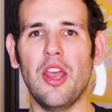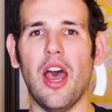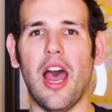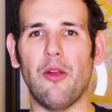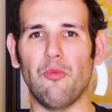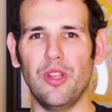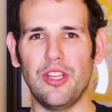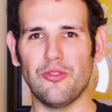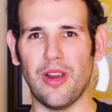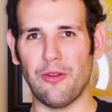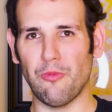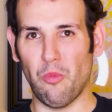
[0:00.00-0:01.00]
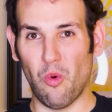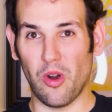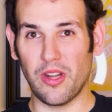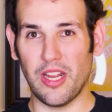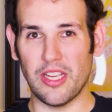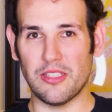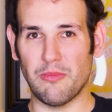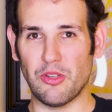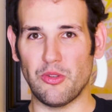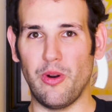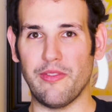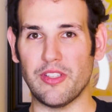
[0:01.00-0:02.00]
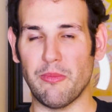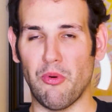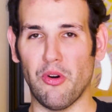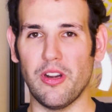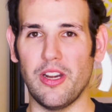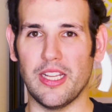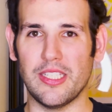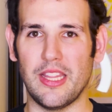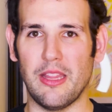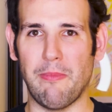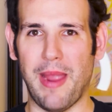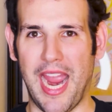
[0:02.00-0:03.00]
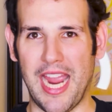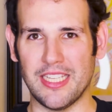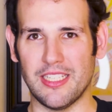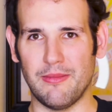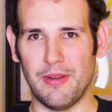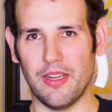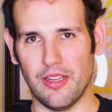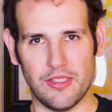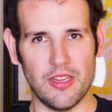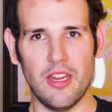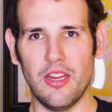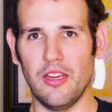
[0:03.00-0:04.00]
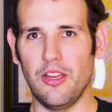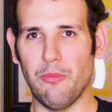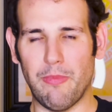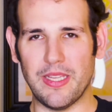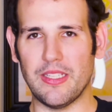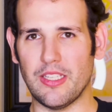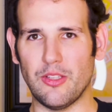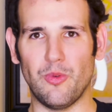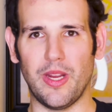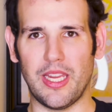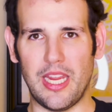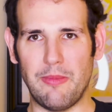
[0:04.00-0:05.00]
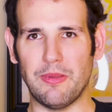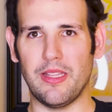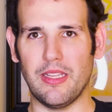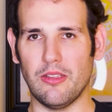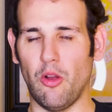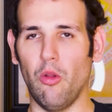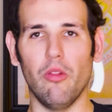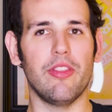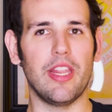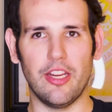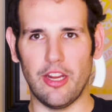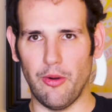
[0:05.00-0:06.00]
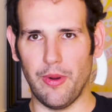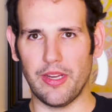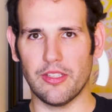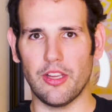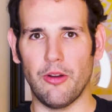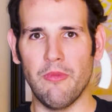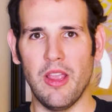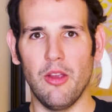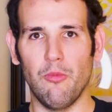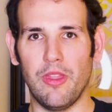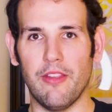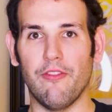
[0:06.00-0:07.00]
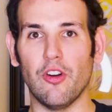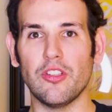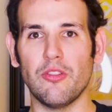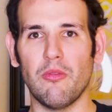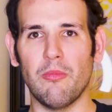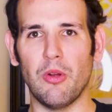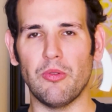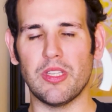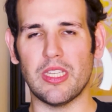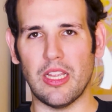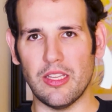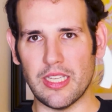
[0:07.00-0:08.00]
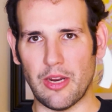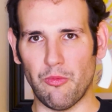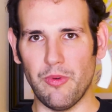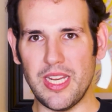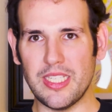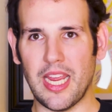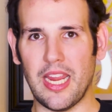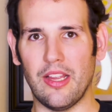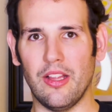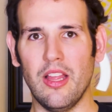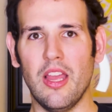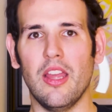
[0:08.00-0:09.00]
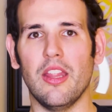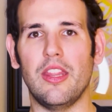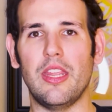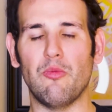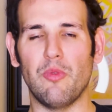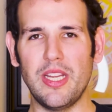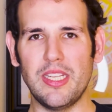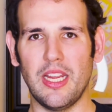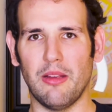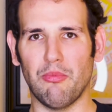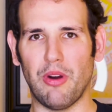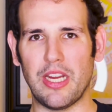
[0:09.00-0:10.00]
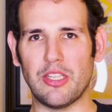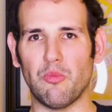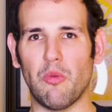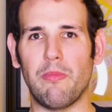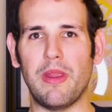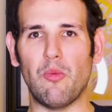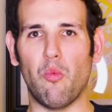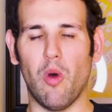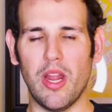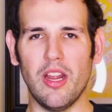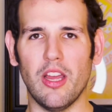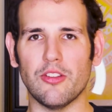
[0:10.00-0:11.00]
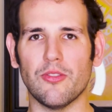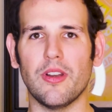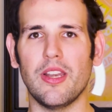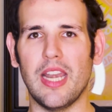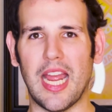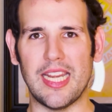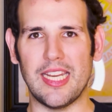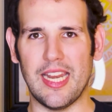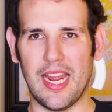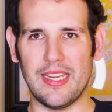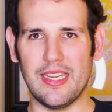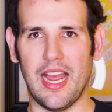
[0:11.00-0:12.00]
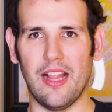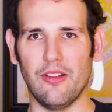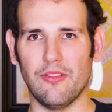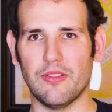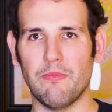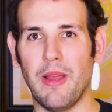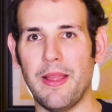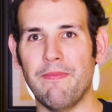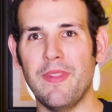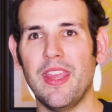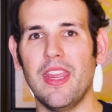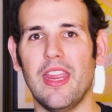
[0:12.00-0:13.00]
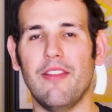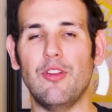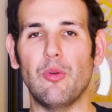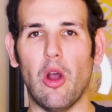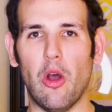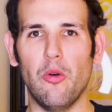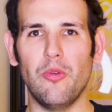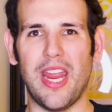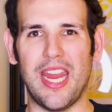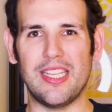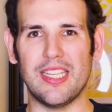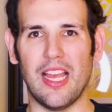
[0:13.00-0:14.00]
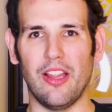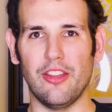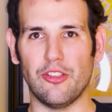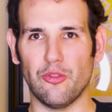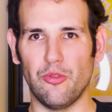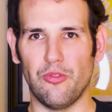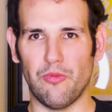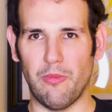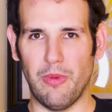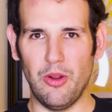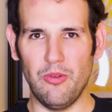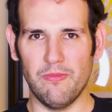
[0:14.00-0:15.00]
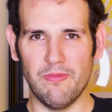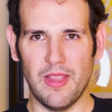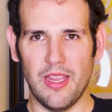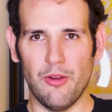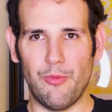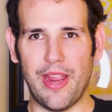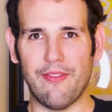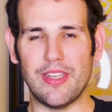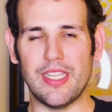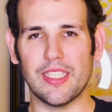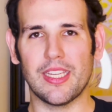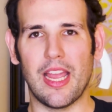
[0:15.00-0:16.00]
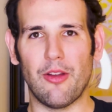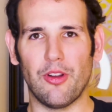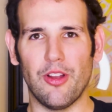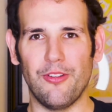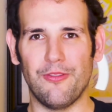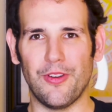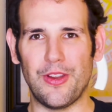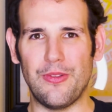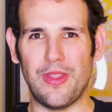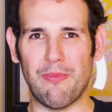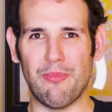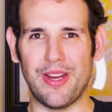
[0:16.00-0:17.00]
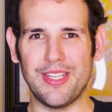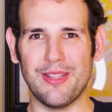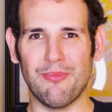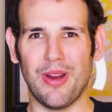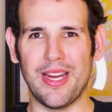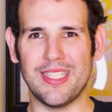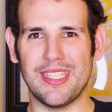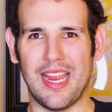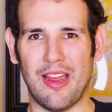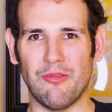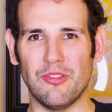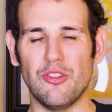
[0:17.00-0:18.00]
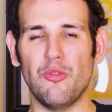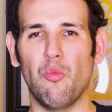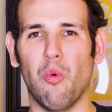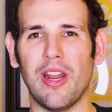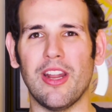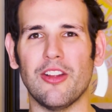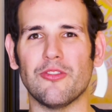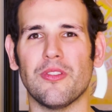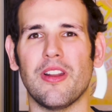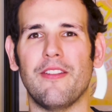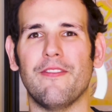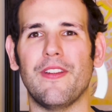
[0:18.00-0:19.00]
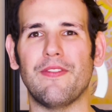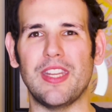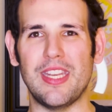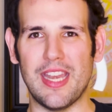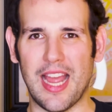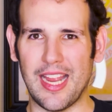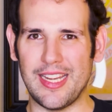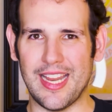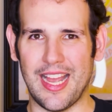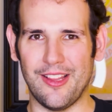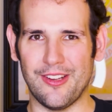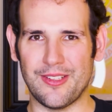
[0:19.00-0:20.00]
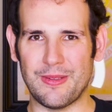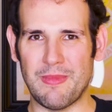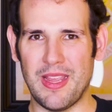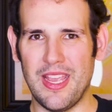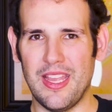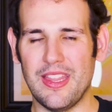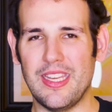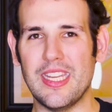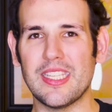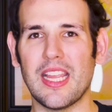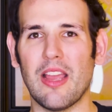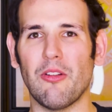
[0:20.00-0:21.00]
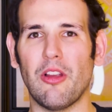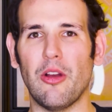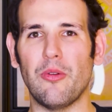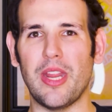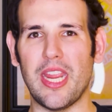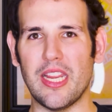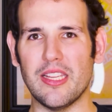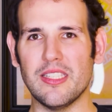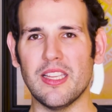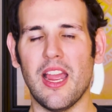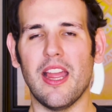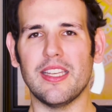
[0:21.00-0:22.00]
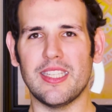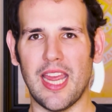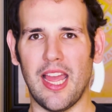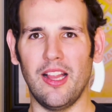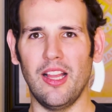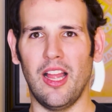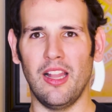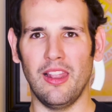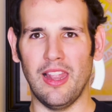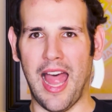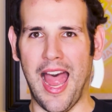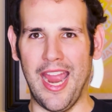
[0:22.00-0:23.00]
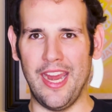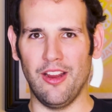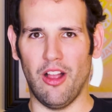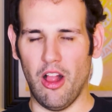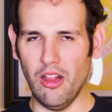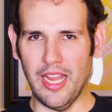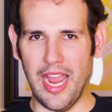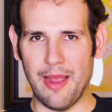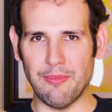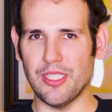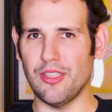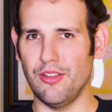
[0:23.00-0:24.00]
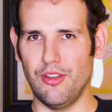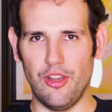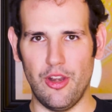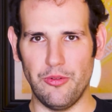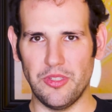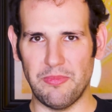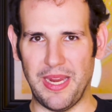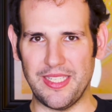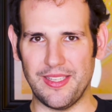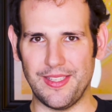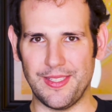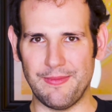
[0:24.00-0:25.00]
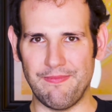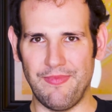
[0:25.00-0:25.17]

I really try and reward customers who have supported us in the past, because your business is what keeps this whole thing going. So when the Versa Remote sells at retail, the retail price will be $199. But if you own a Tell the Truth remote, we have a discount code for you that brings the price down to $159. The discount code is Tell a Lie, all caps, no spaces.